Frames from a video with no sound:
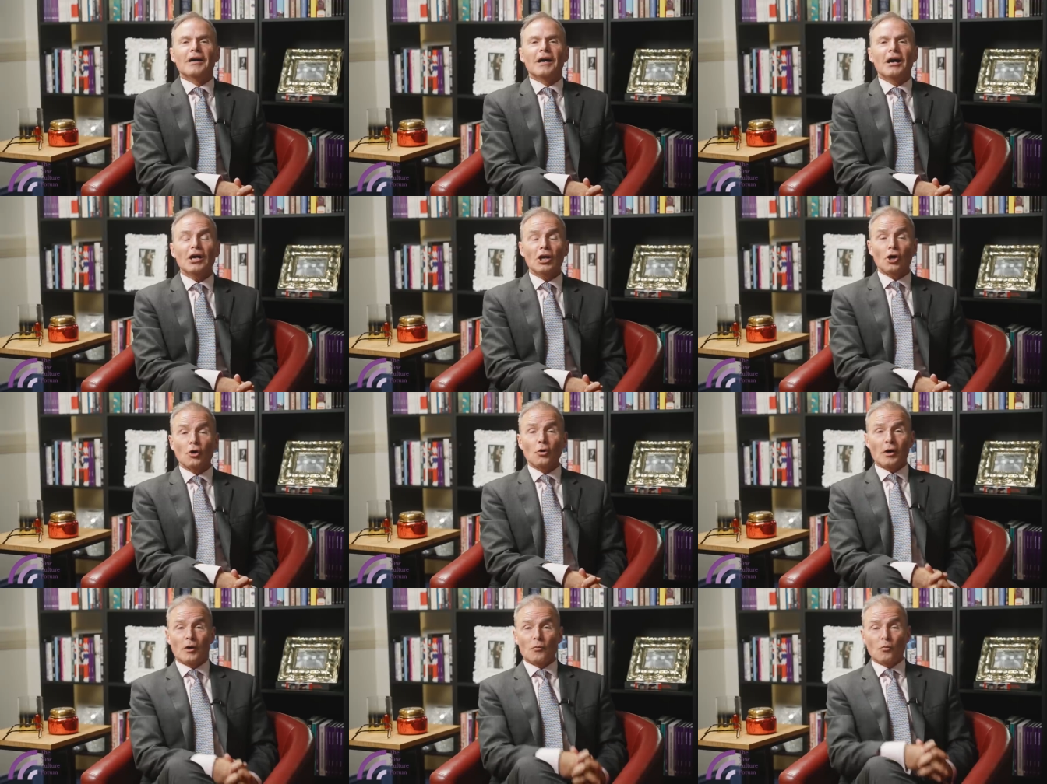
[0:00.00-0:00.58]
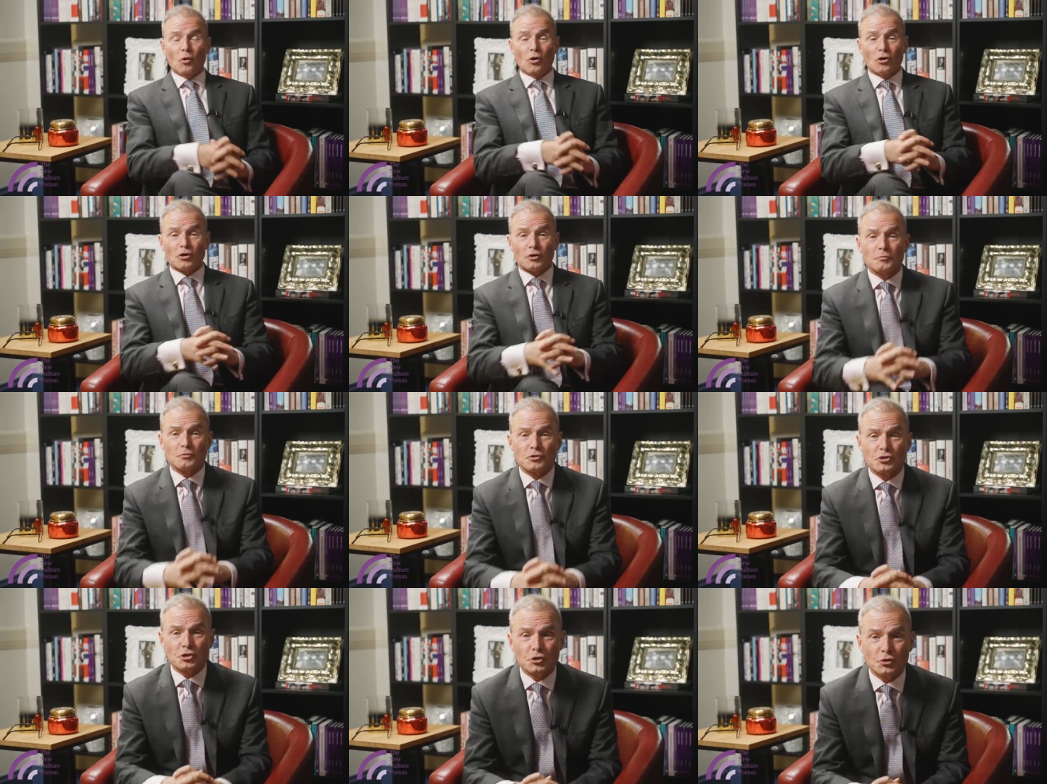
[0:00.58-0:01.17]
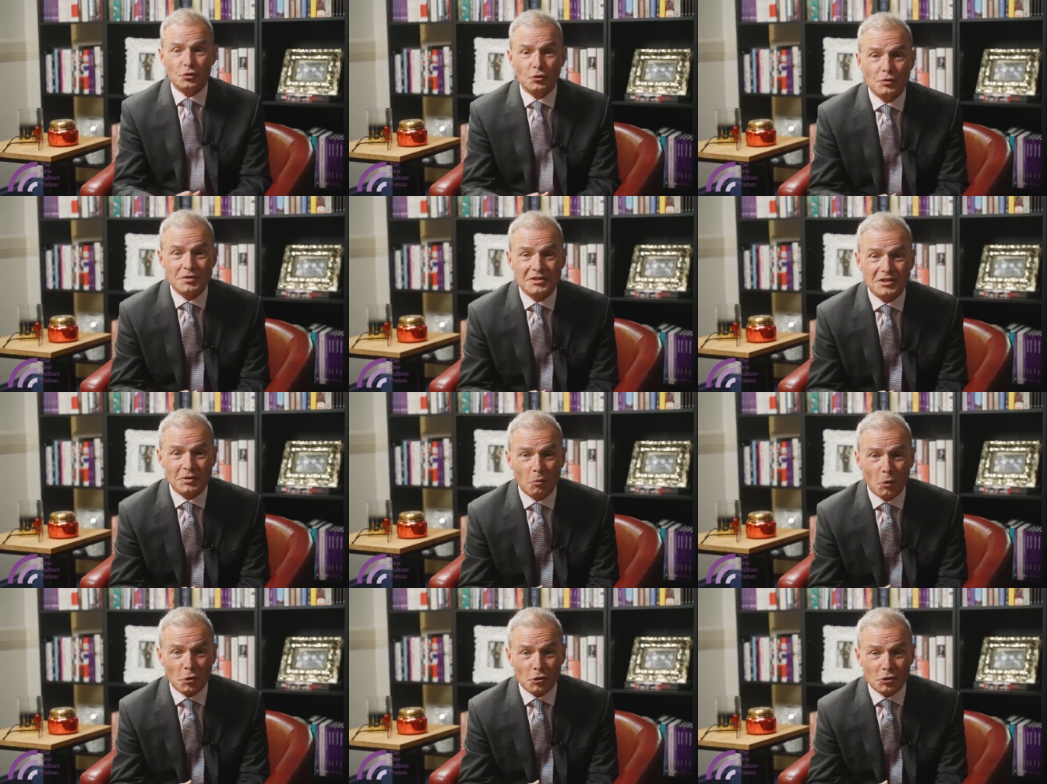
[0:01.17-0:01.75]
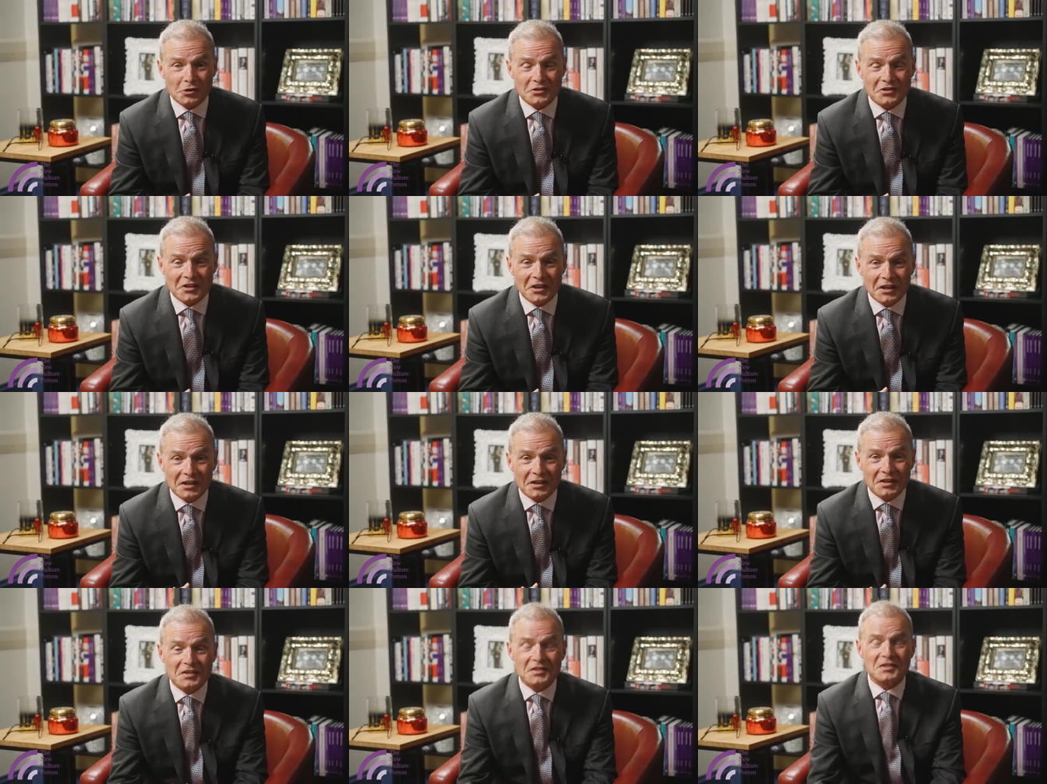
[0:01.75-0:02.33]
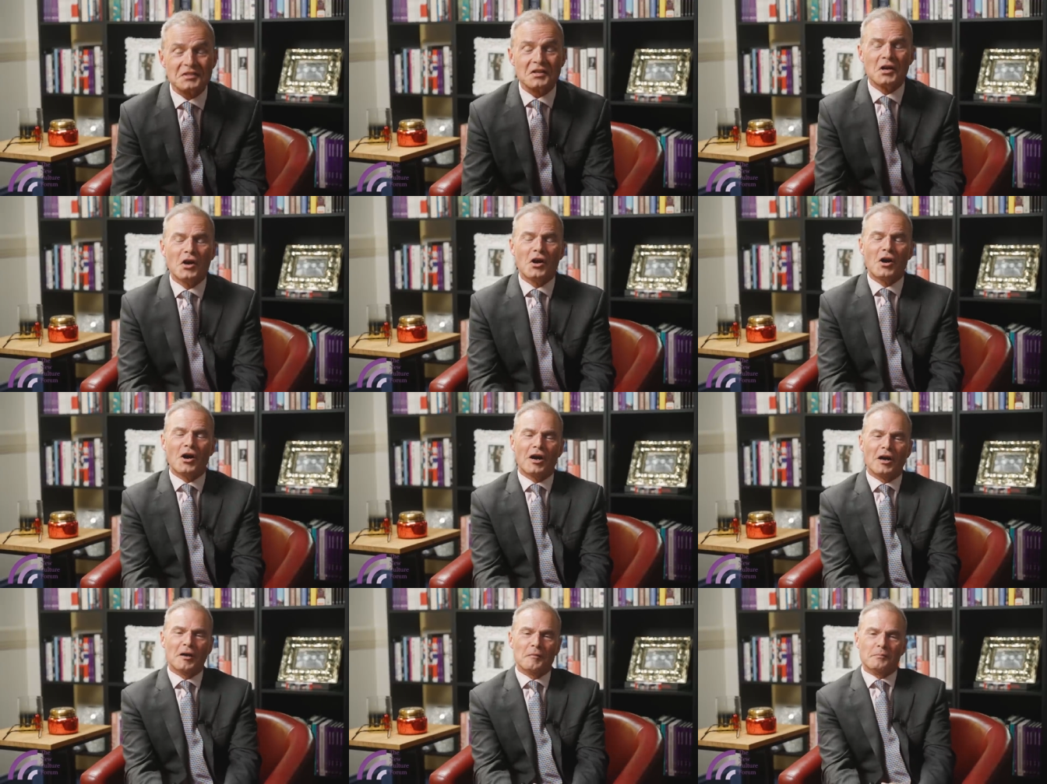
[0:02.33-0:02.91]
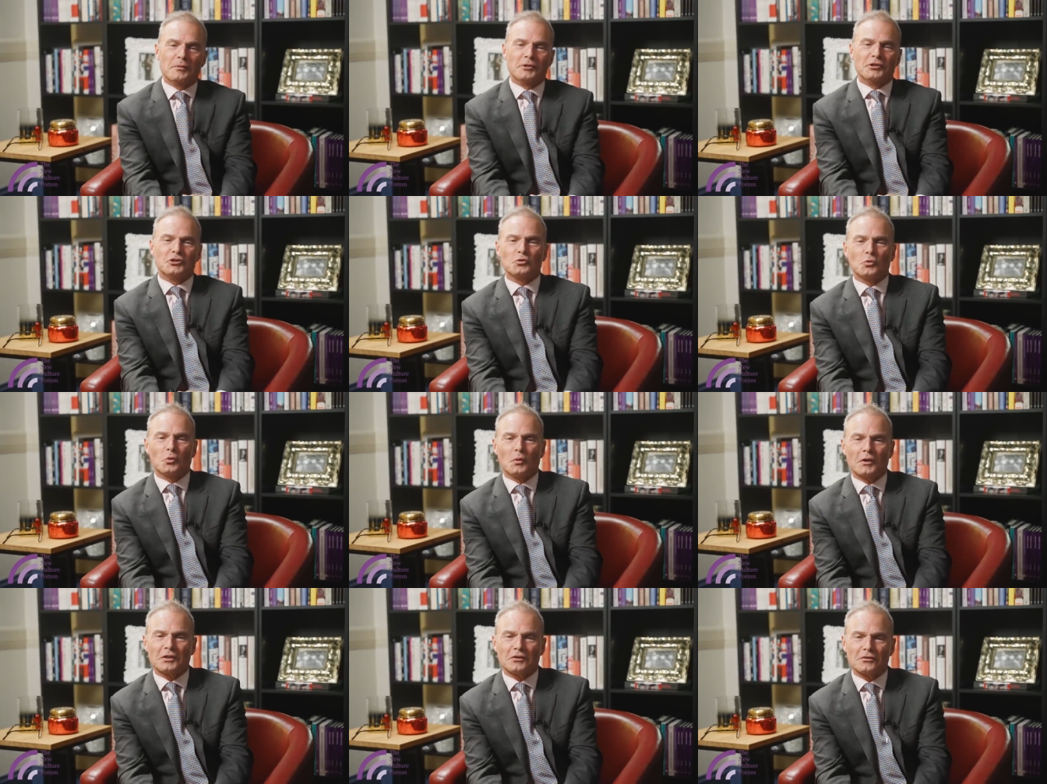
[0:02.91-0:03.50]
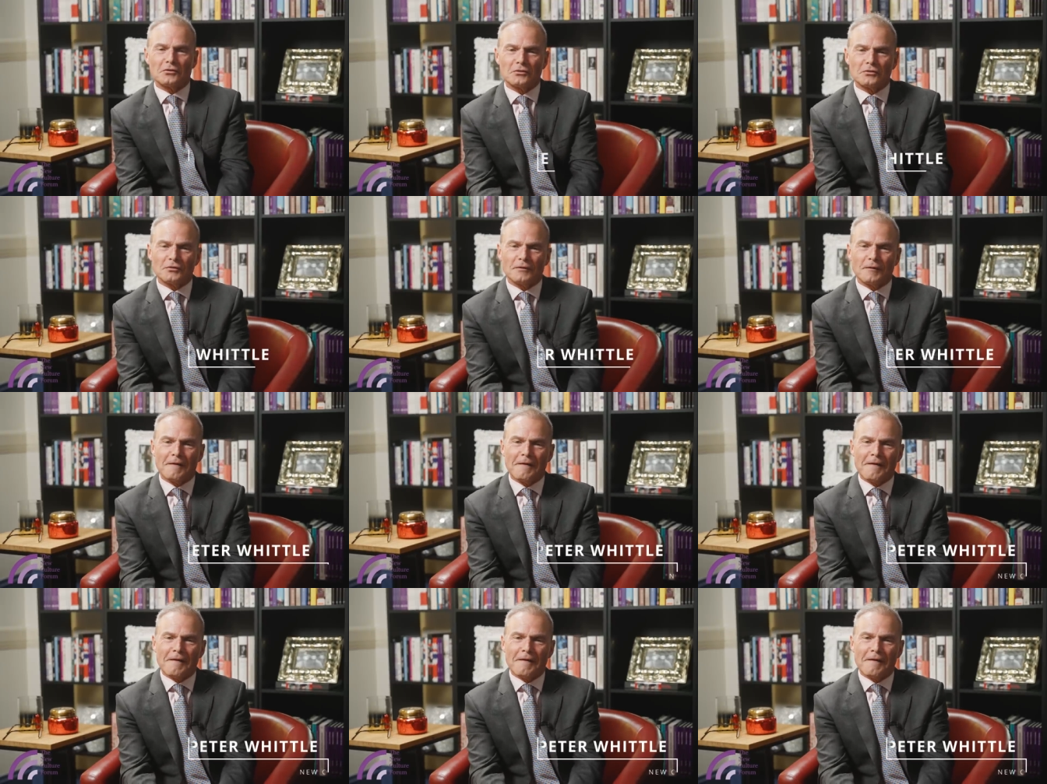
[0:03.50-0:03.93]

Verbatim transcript: Hello and welcome to So What You're Saying Is. I'm Peter Whittle.